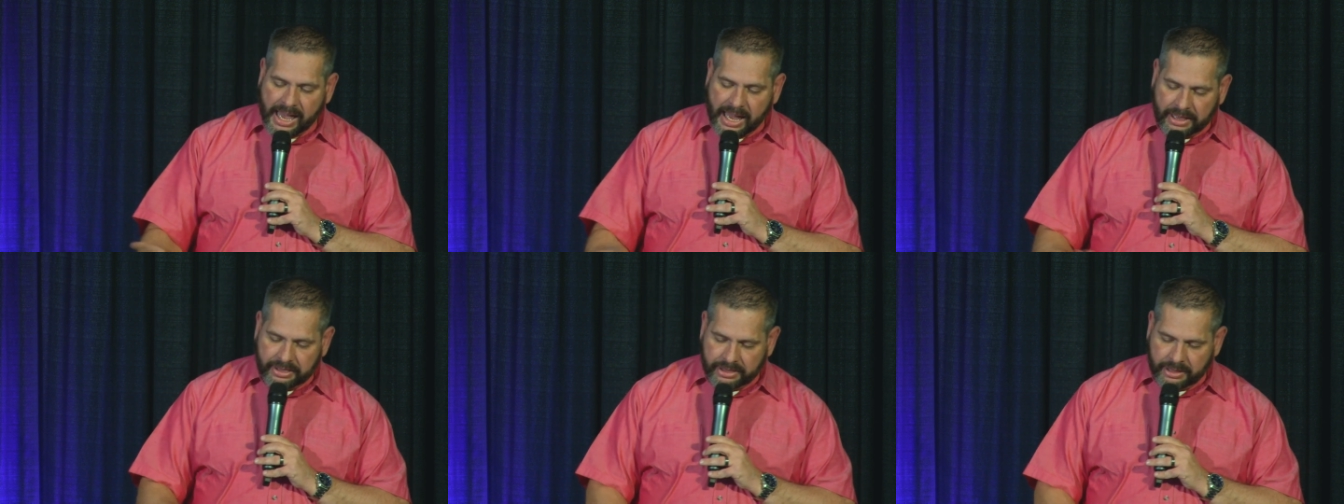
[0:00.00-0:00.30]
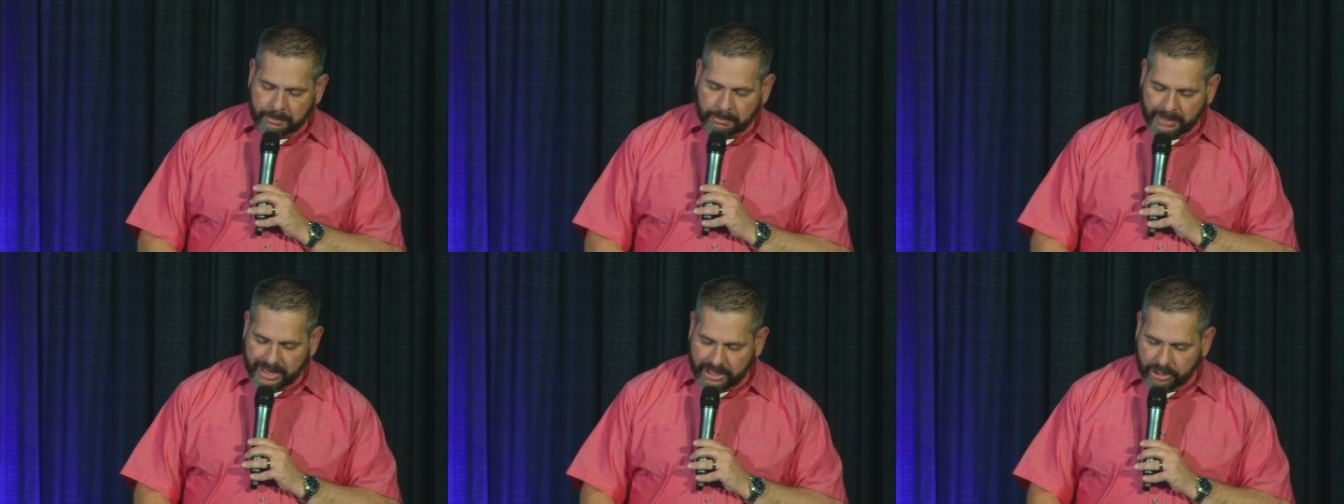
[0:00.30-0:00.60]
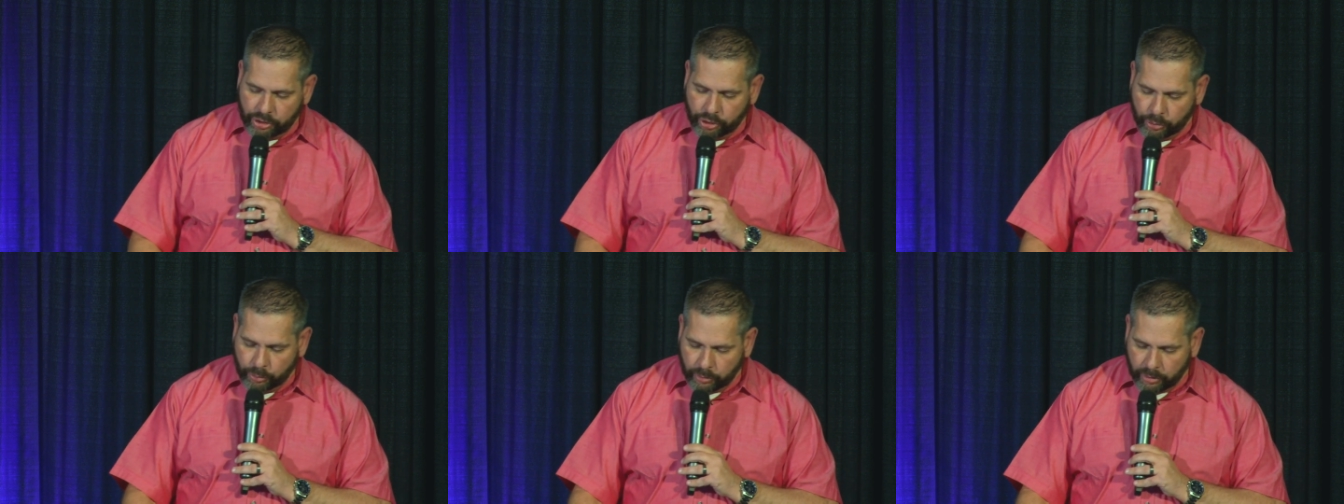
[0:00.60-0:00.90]
and the
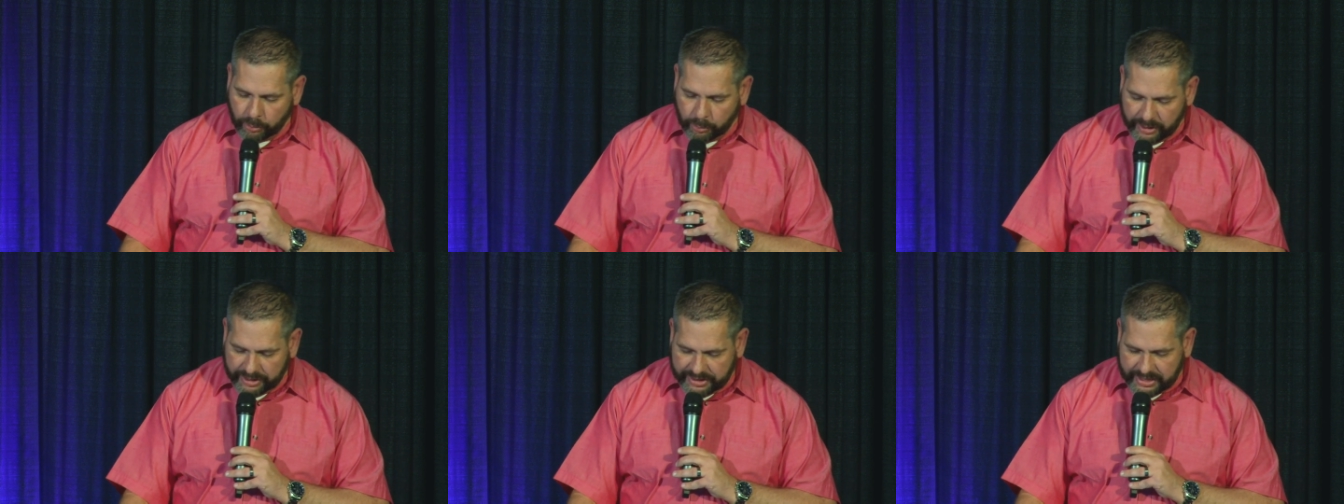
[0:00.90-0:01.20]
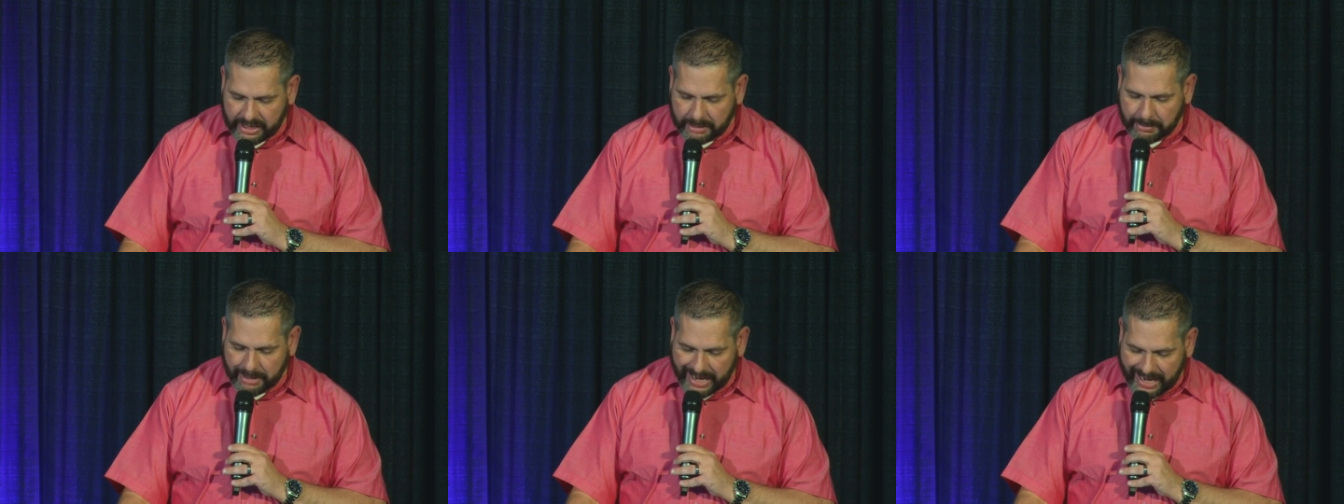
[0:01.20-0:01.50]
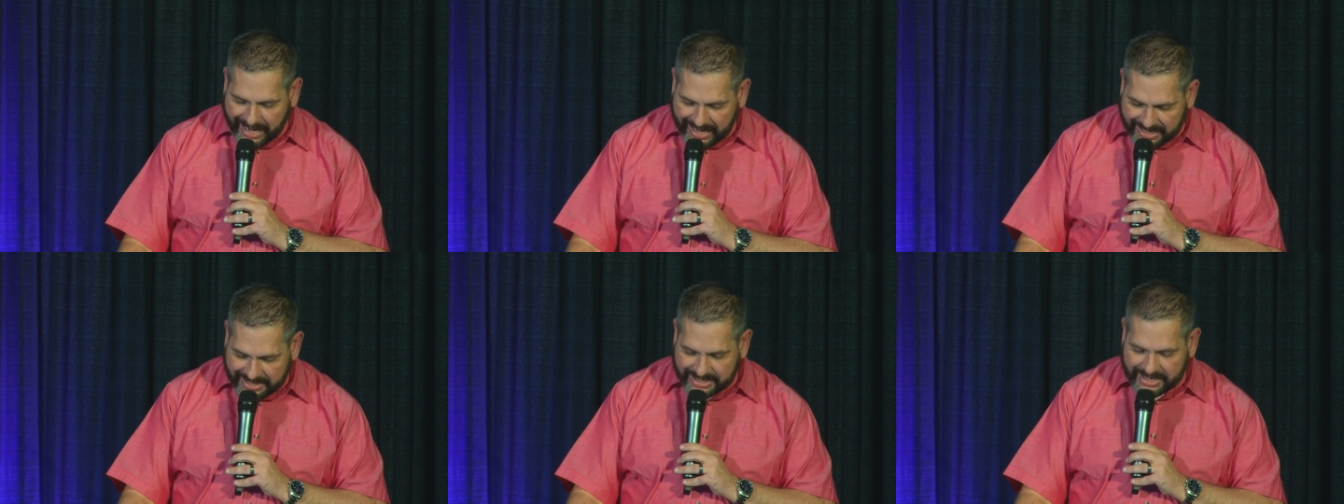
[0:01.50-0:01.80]
men who were with him
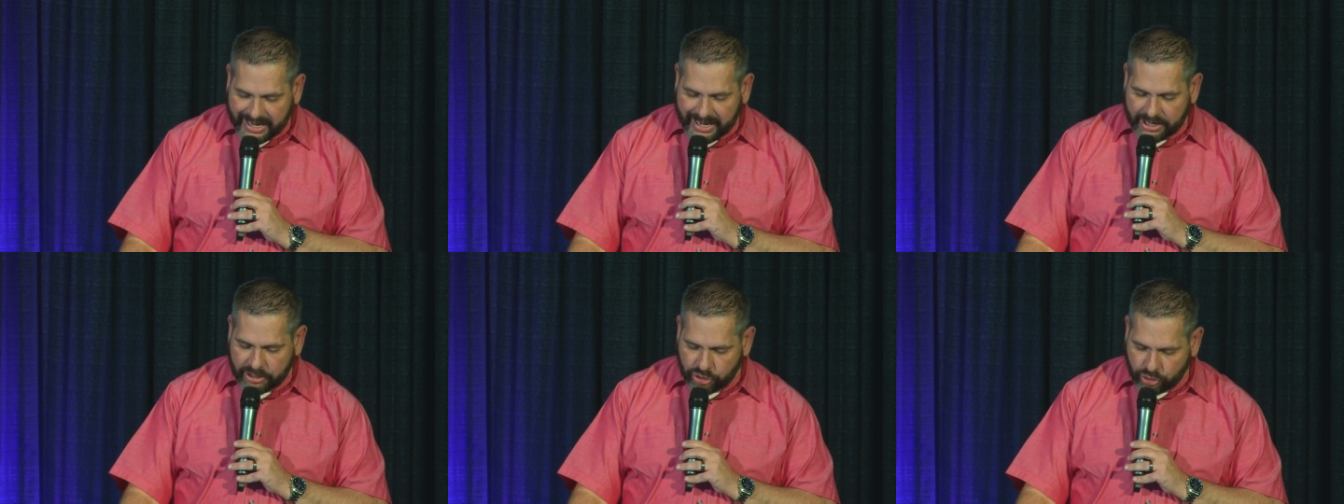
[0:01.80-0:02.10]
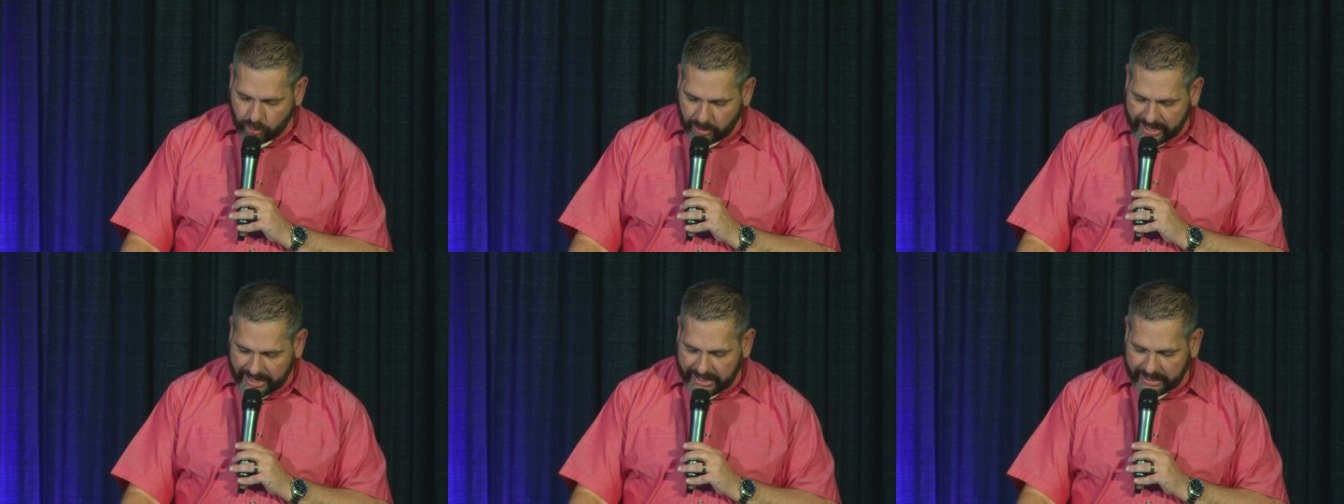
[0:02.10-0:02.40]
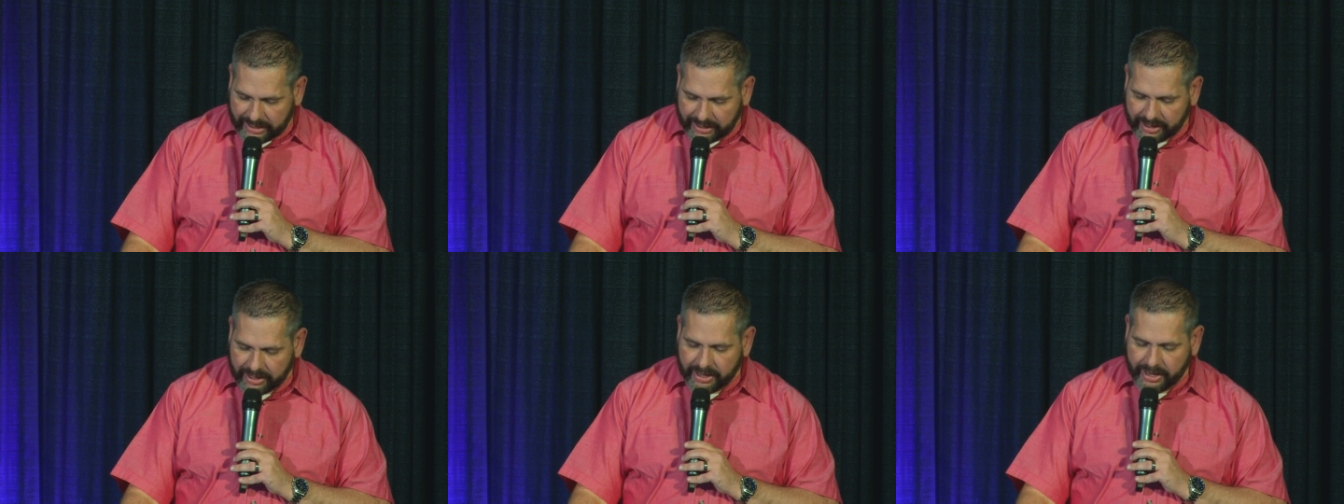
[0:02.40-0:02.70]
ate and
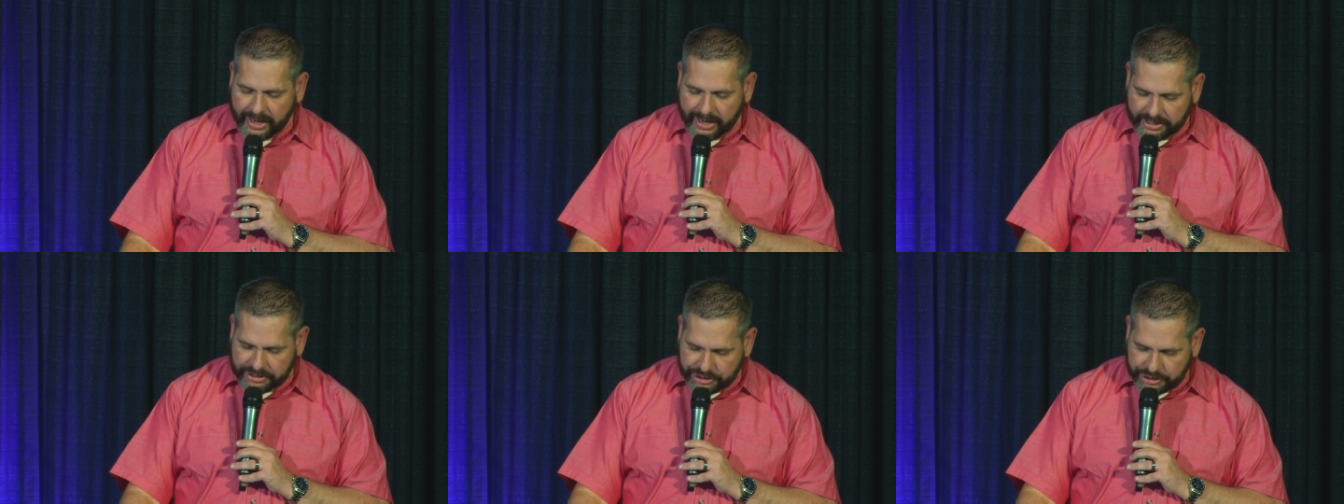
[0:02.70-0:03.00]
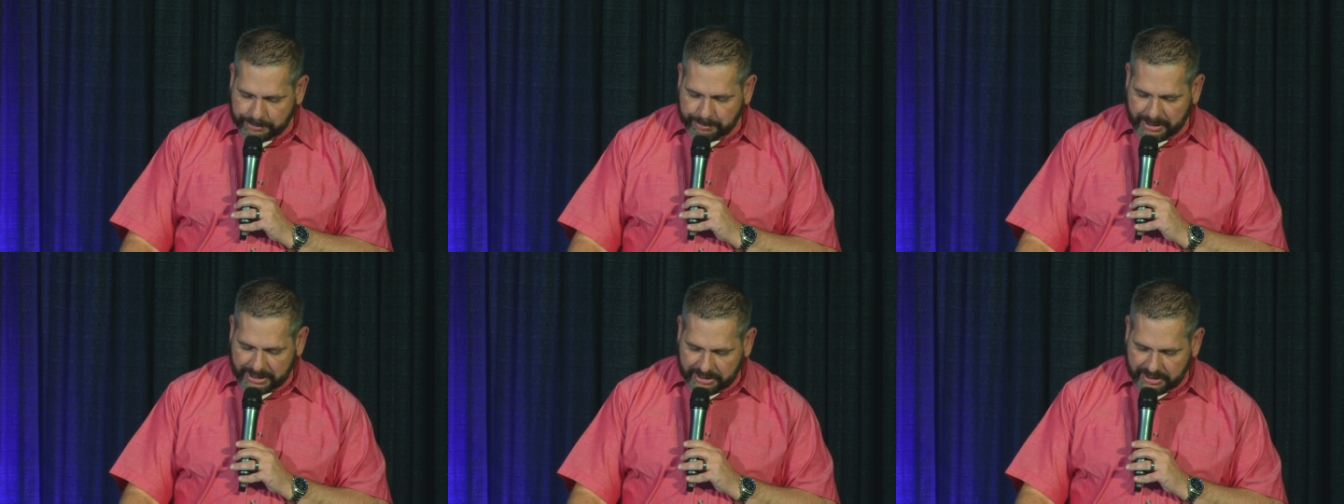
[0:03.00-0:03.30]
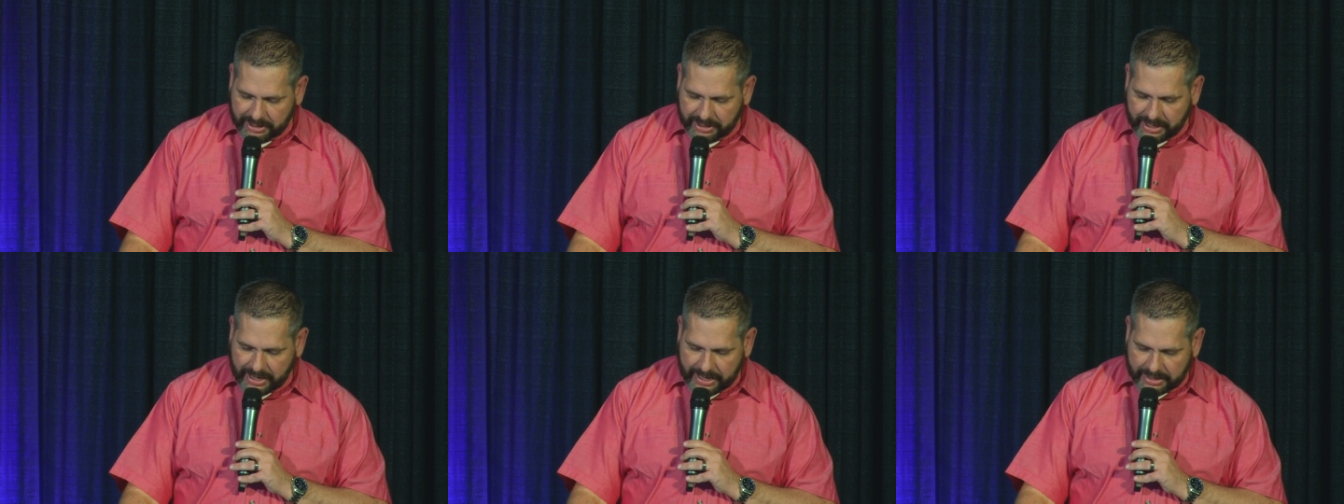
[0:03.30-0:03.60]
drank and
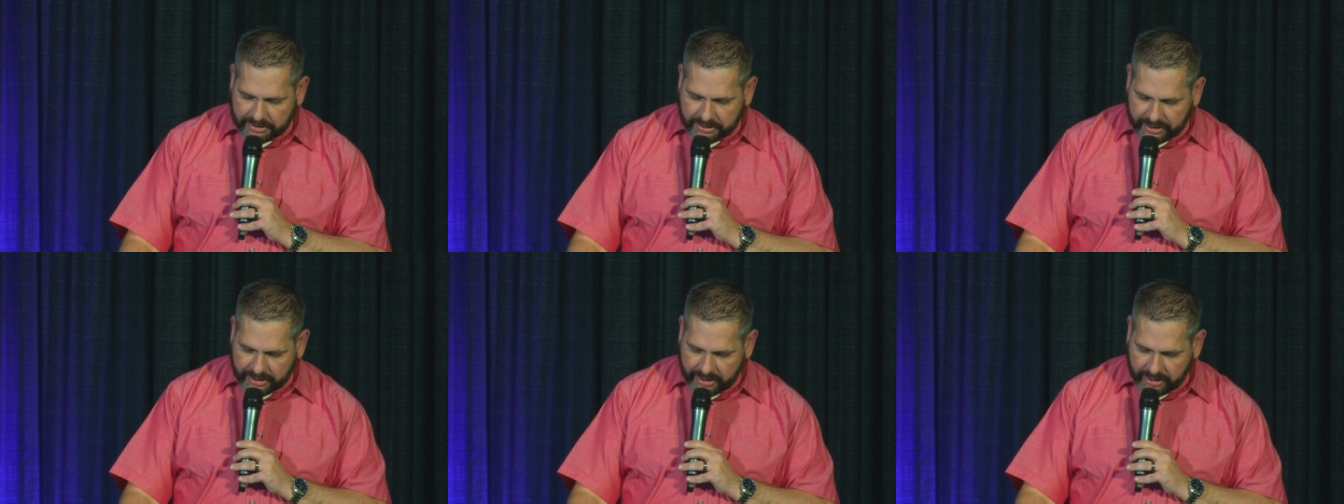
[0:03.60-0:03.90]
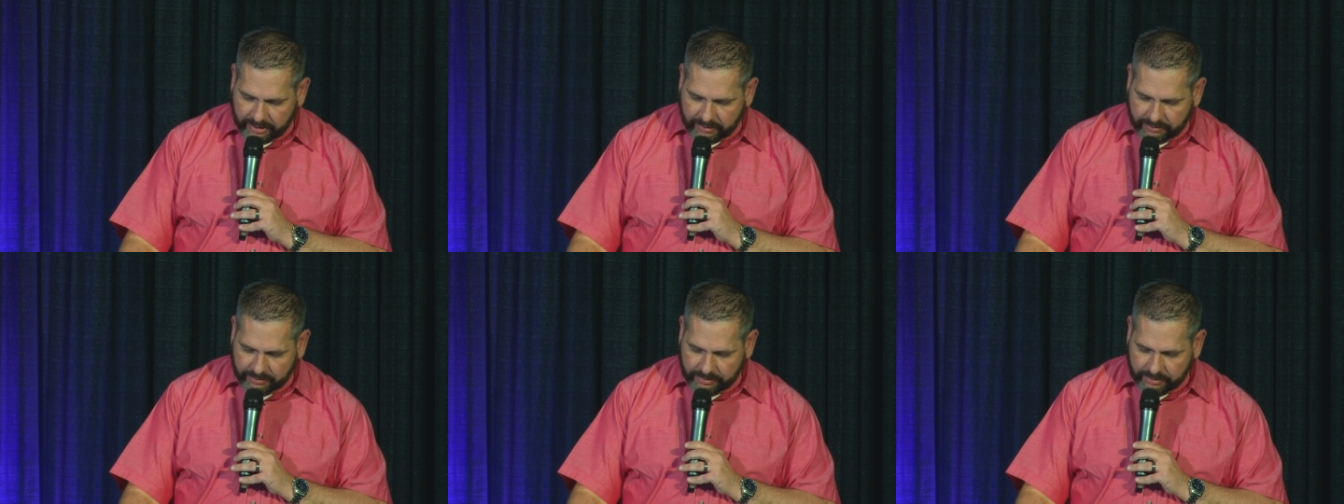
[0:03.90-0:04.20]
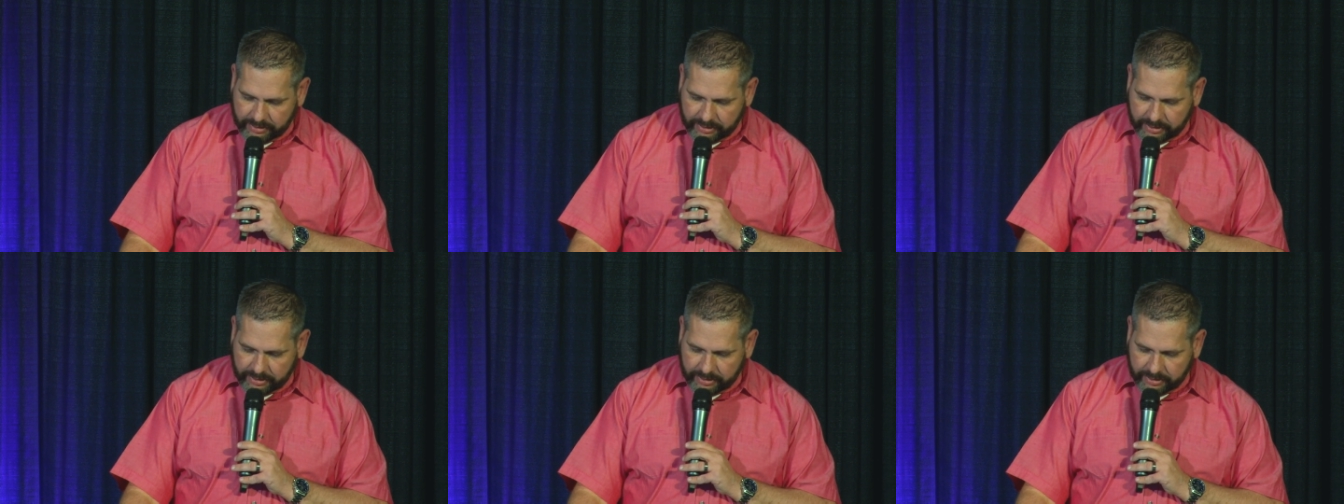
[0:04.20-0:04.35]
spent the night there.